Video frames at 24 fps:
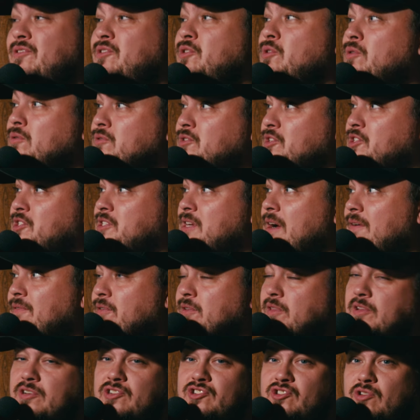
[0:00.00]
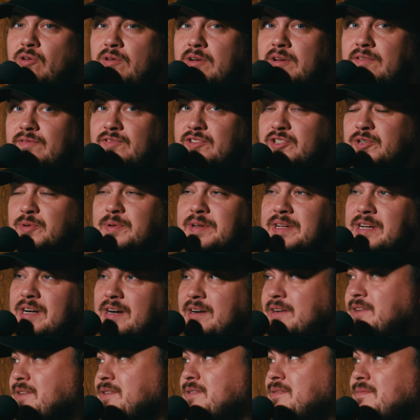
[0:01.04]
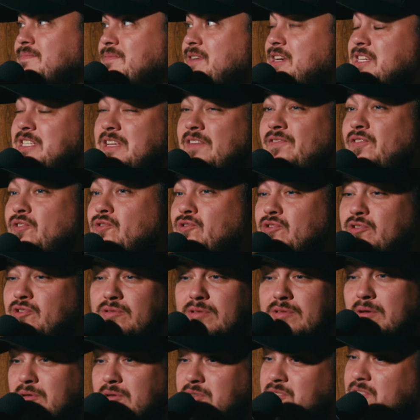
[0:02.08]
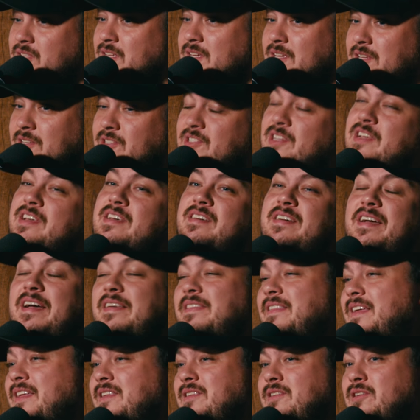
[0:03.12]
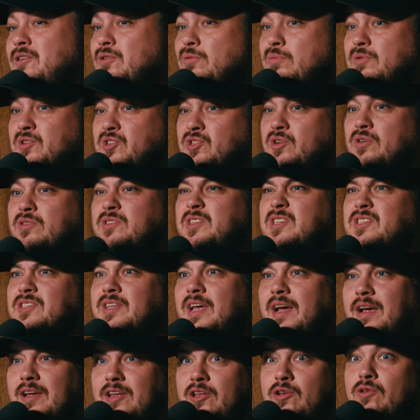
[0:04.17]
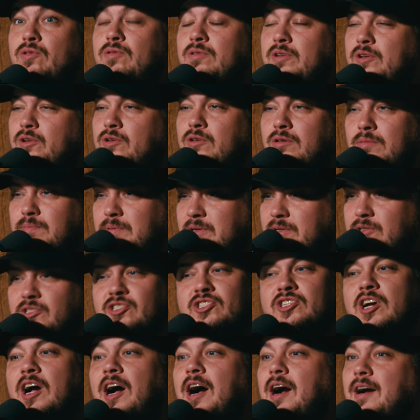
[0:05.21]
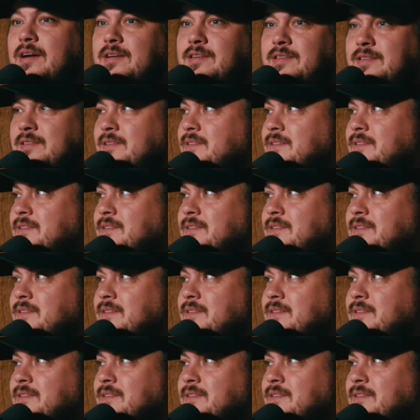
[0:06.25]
you'll discover the joy of doing audio. Because if you do those things and then your result is like, you'll be shocked.